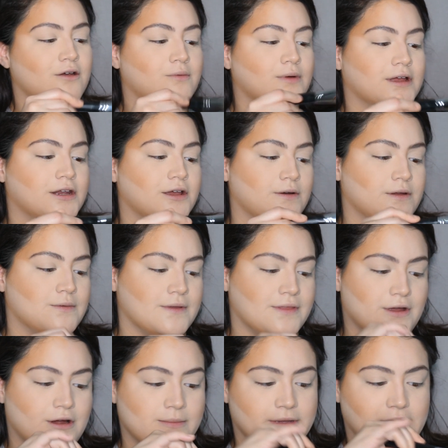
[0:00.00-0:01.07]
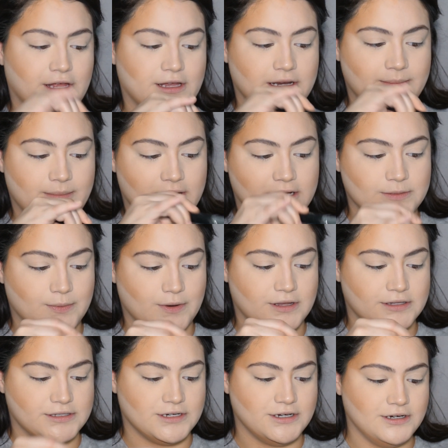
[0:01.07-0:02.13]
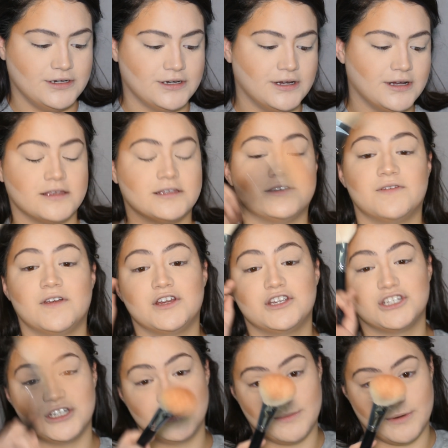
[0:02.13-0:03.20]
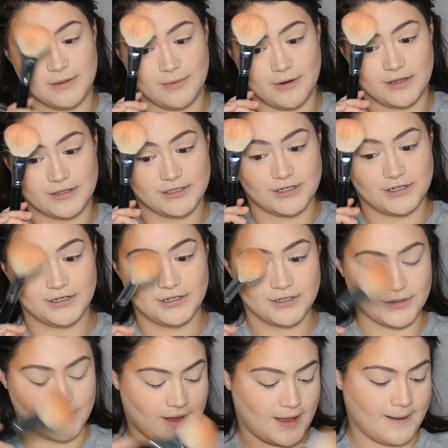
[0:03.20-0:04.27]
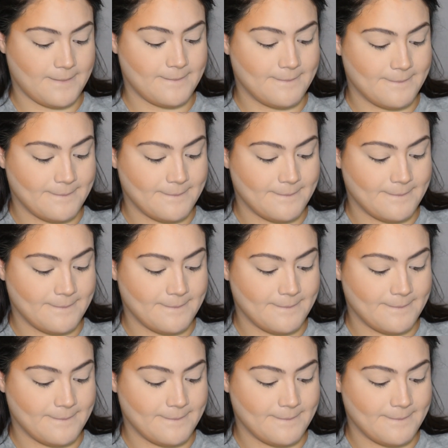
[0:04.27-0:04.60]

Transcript: We're going to go in with our Milani Baked Bronzer. This is a very shimmery bronzer, okay?